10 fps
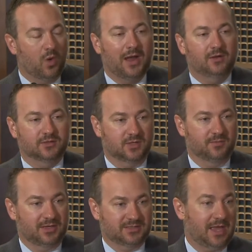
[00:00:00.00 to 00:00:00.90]
wire
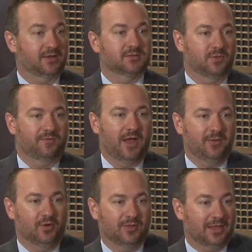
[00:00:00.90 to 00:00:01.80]
somebody's house with
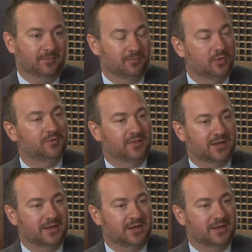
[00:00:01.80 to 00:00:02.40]
fiber and they can move in